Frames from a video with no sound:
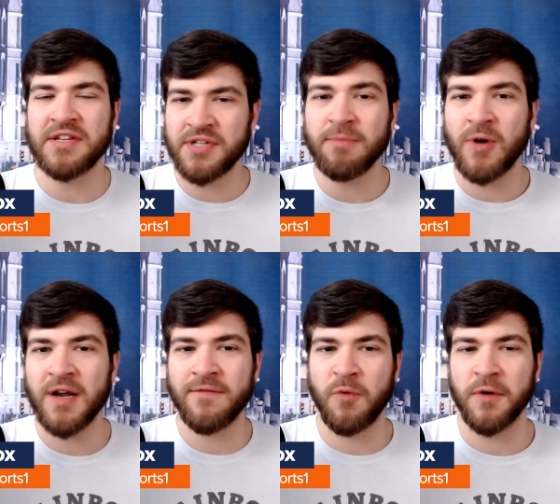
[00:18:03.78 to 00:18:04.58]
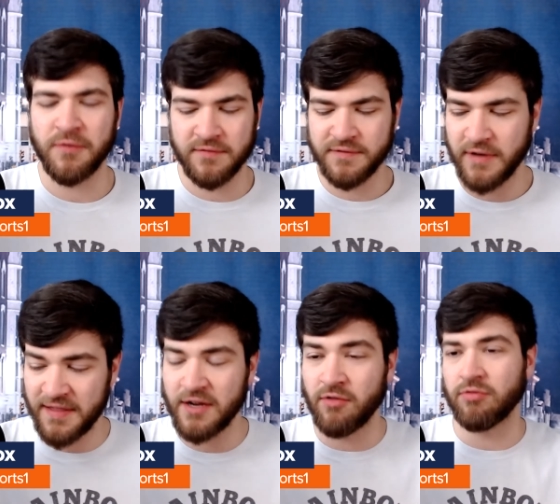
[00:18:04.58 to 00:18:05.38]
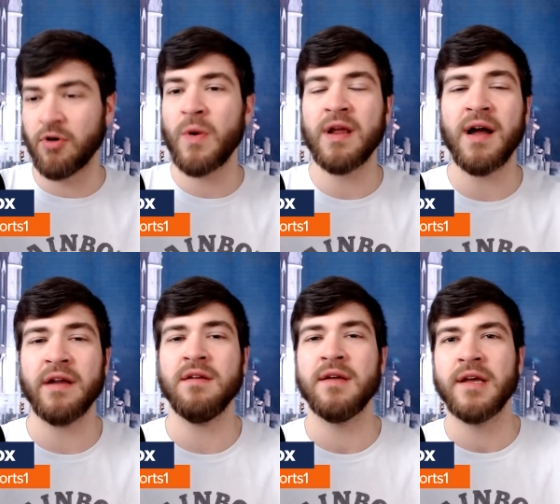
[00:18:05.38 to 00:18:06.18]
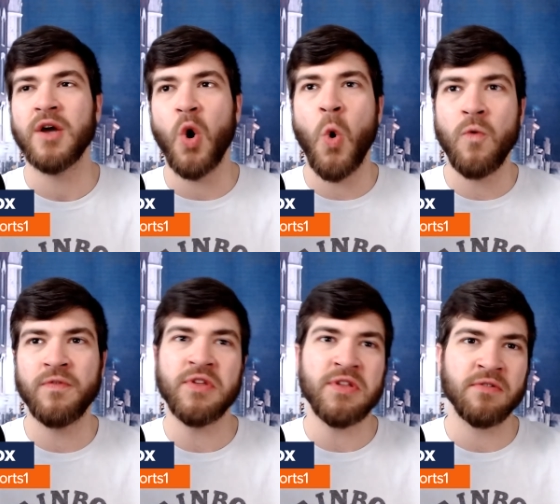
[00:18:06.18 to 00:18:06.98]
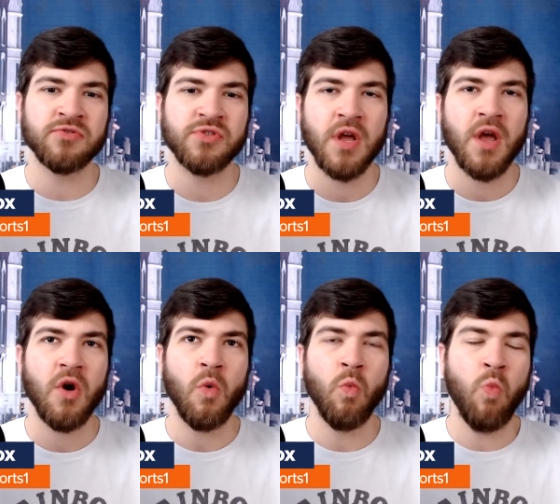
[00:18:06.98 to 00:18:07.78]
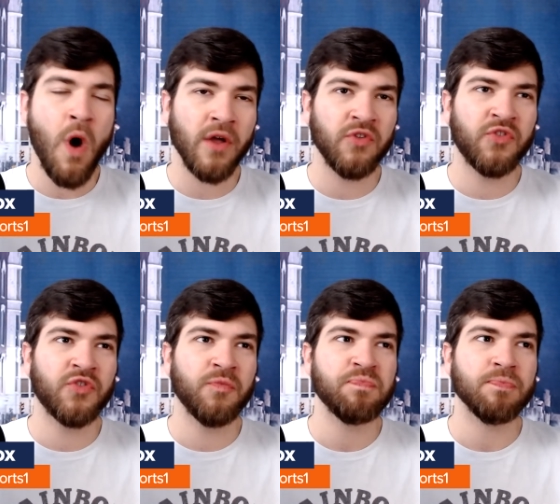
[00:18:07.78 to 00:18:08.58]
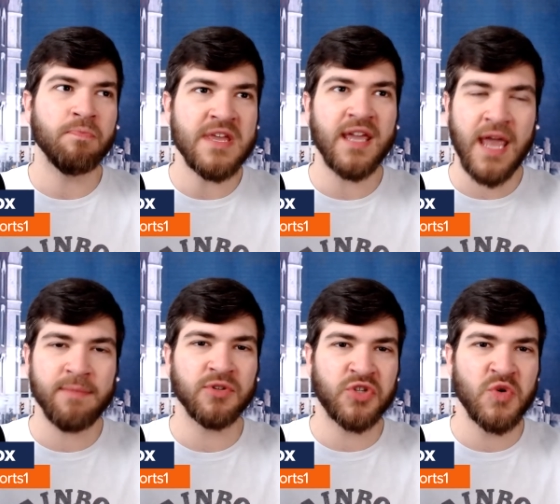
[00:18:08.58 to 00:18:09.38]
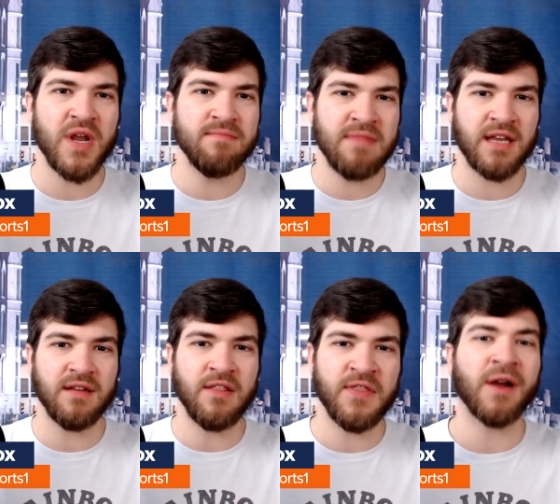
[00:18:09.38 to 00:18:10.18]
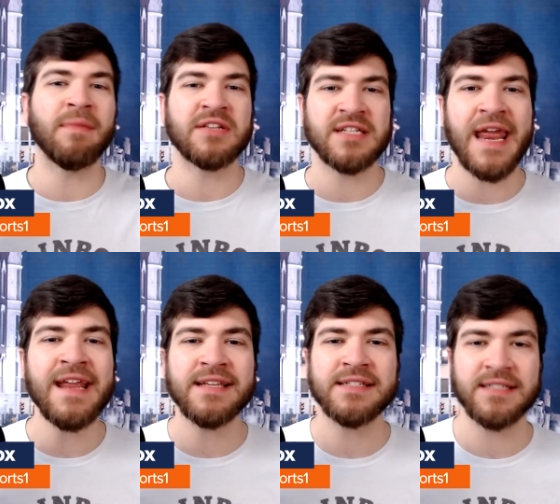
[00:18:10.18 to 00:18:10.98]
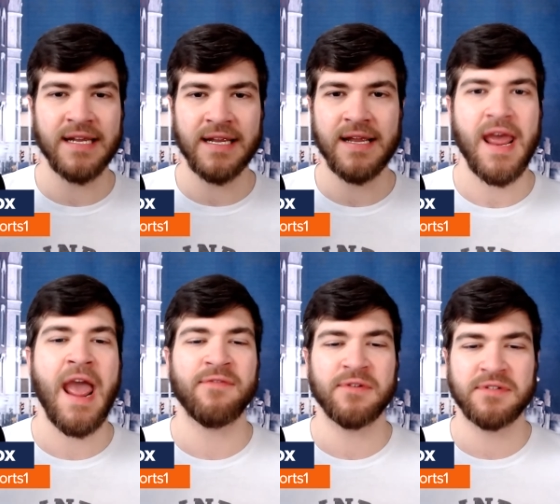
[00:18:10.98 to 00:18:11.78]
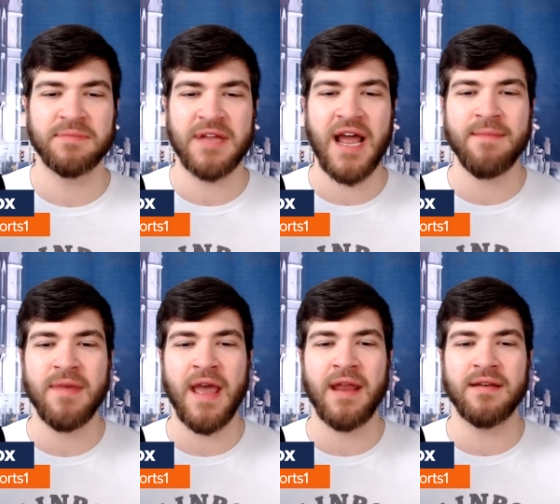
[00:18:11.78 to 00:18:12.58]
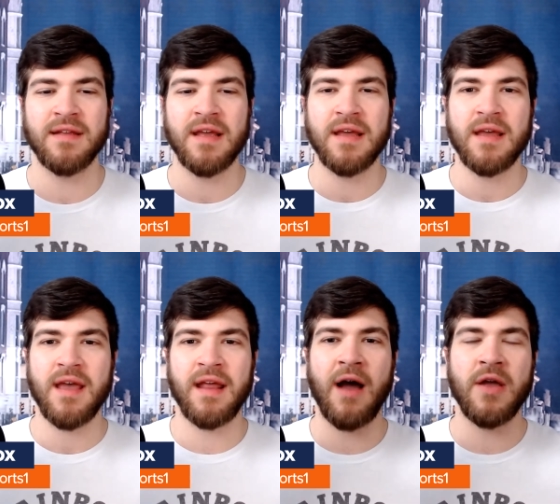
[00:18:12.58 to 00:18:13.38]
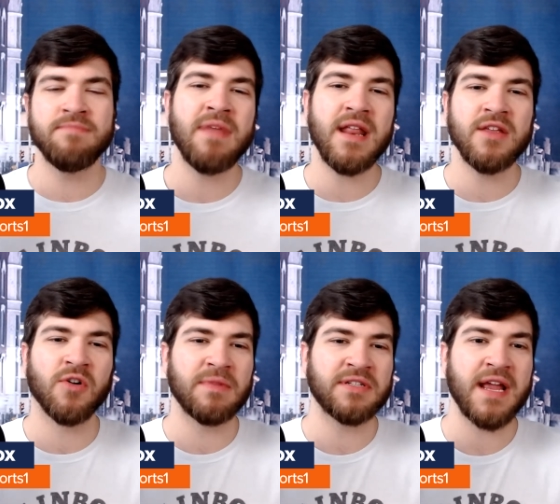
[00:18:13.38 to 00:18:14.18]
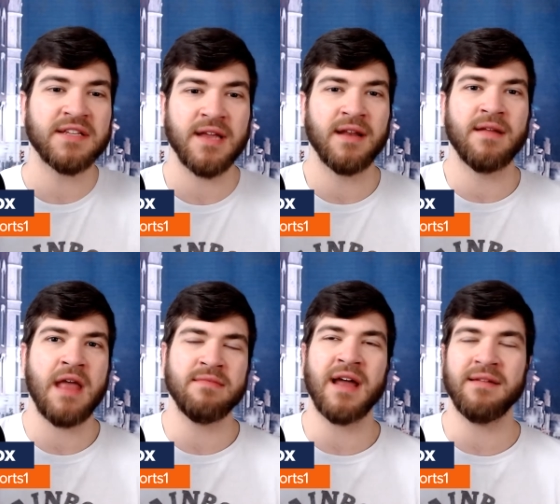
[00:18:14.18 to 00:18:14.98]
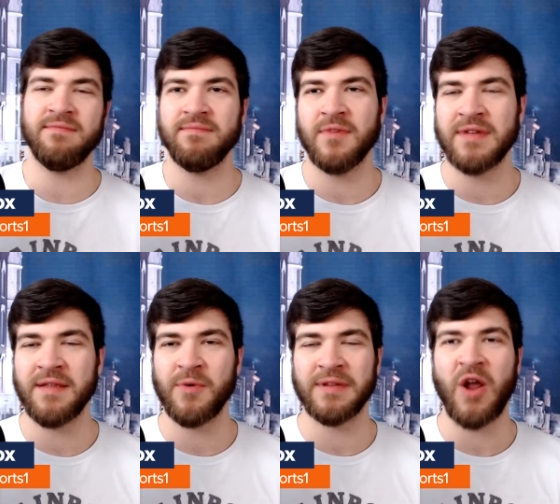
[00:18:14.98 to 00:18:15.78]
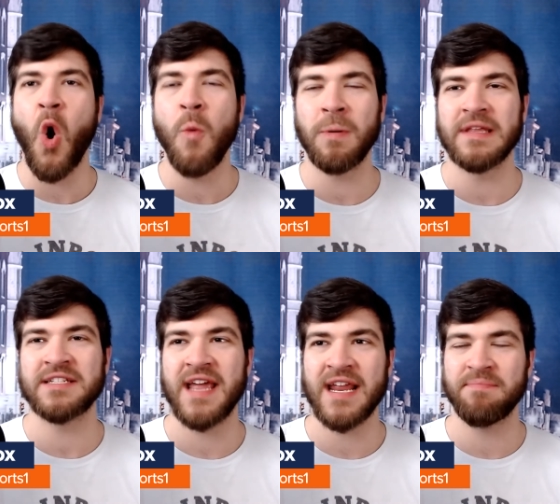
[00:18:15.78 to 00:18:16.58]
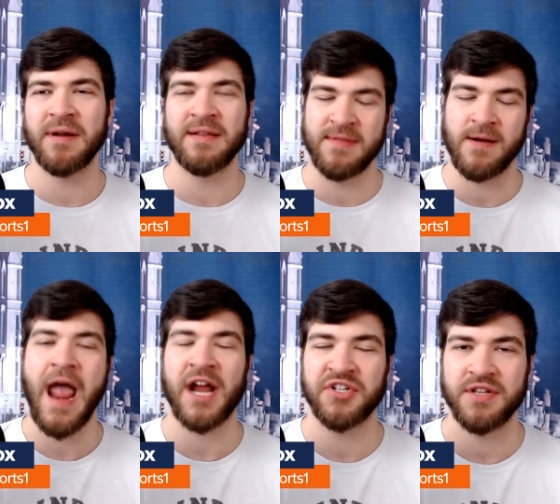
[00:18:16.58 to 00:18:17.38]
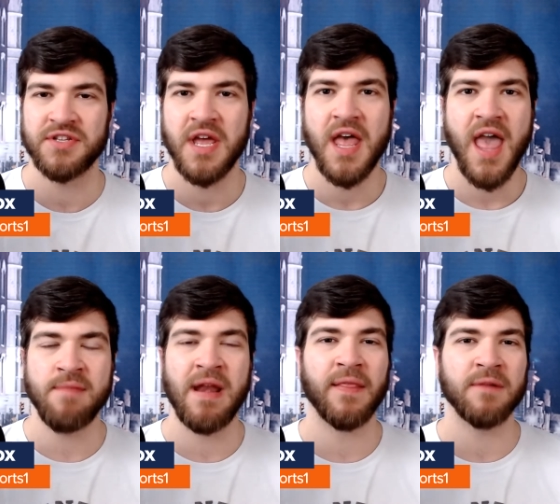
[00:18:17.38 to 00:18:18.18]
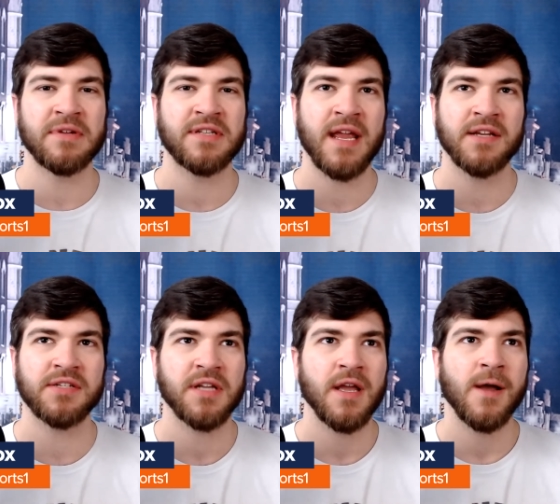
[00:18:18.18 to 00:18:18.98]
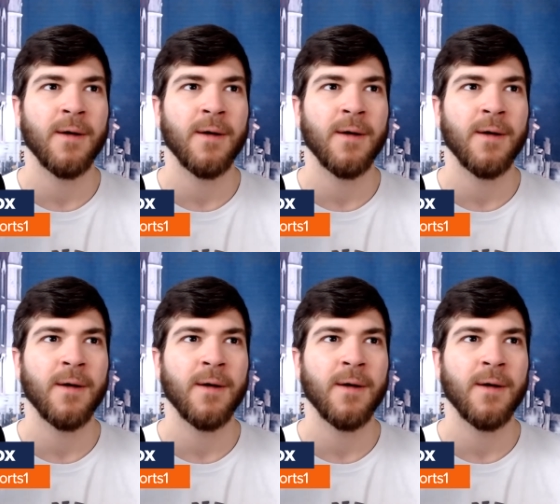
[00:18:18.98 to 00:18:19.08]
some credit for, for, for I think growing on over the years was being able to admit their mistakes after some time, and and how admitting your mistakes, and not, not they weren't like openly saying it, but in their actions, admitting their mistakes